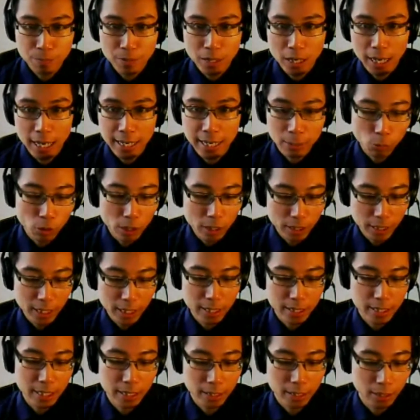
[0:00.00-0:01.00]
And I want to kind of
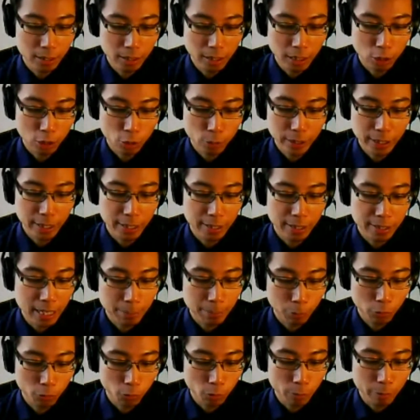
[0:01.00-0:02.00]
take a, a quick
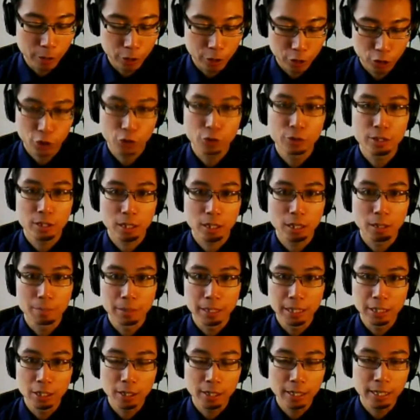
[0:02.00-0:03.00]
example from an insurance company,
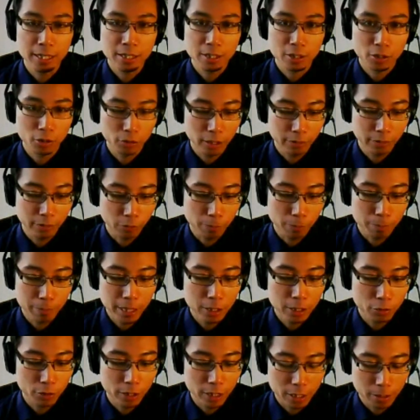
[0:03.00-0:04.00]
not necessarily from
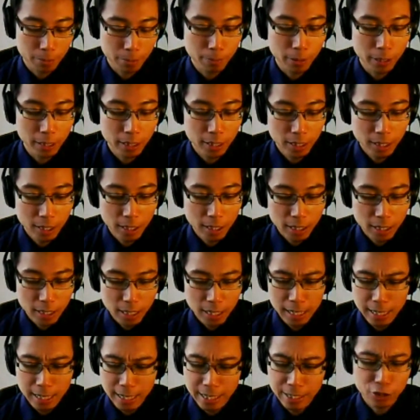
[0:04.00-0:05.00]
Pinterest, but
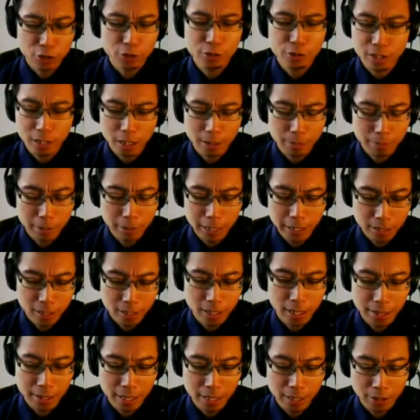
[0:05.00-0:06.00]
uh, insurance company
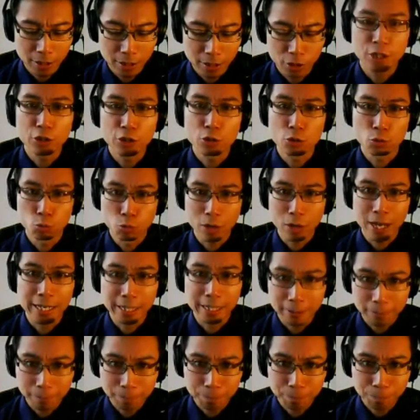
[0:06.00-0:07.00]
decide that they're going to use Reddit
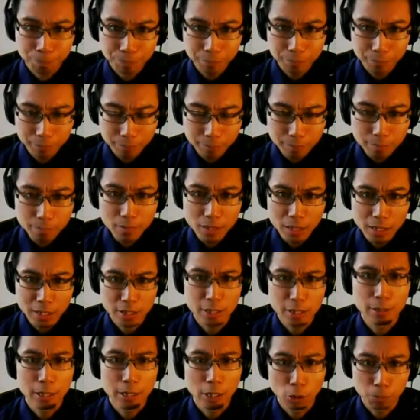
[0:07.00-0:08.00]

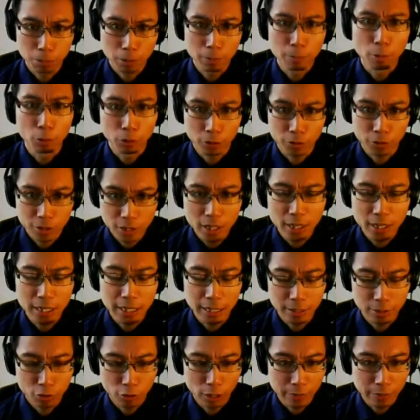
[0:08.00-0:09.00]
to help promote their site,
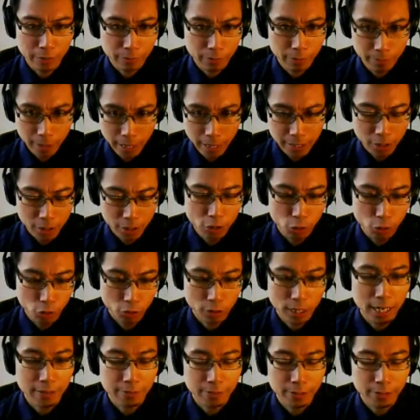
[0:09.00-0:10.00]
drive up S E O
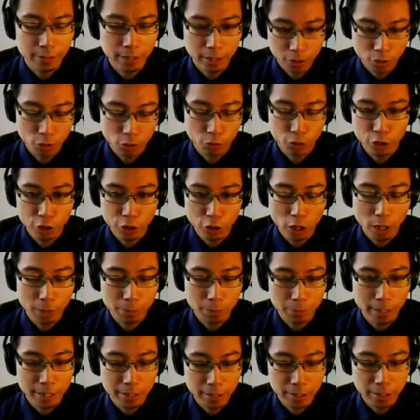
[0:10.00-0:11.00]
traffic, search engine
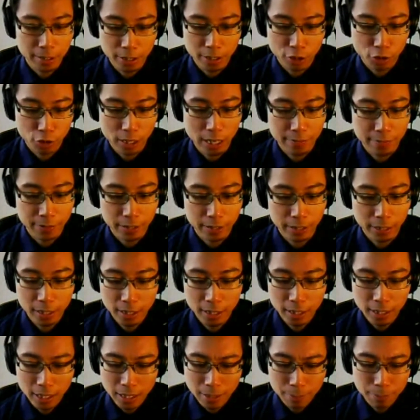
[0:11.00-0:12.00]
optimization traffic.
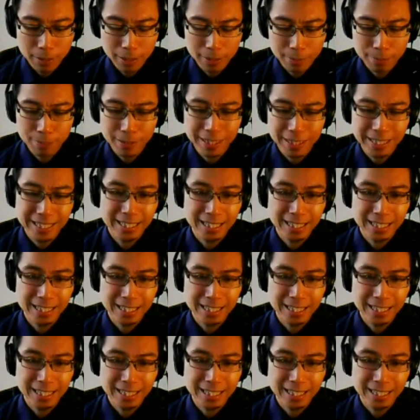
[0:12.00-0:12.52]
But but